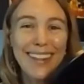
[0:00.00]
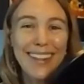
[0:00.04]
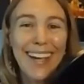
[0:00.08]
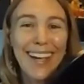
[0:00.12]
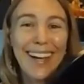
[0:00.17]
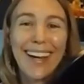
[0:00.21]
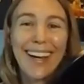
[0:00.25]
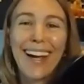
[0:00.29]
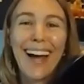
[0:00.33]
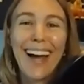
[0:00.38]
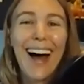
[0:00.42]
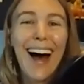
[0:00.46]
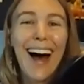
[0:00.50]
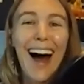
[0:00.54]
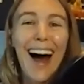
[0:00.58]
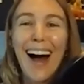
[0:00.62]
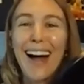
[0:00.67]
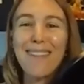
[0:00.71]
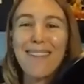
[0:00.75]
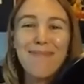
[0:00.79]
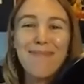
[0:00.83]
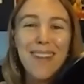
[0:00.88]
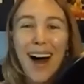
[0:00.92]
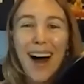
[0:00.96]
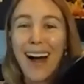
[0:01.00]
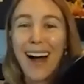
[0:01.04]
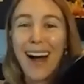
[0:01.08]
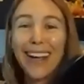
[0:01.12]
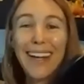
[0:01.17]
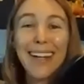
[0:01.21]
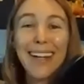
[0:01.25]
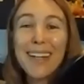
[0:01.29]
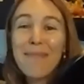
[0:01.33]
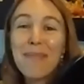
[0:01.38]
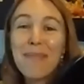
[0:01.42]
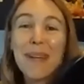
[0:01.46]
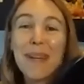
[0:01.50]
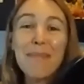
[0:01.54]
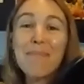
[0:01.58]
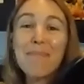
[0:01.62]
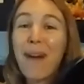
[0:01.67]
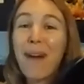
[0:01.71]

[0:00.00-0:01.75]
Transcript: Like, I'm not going to be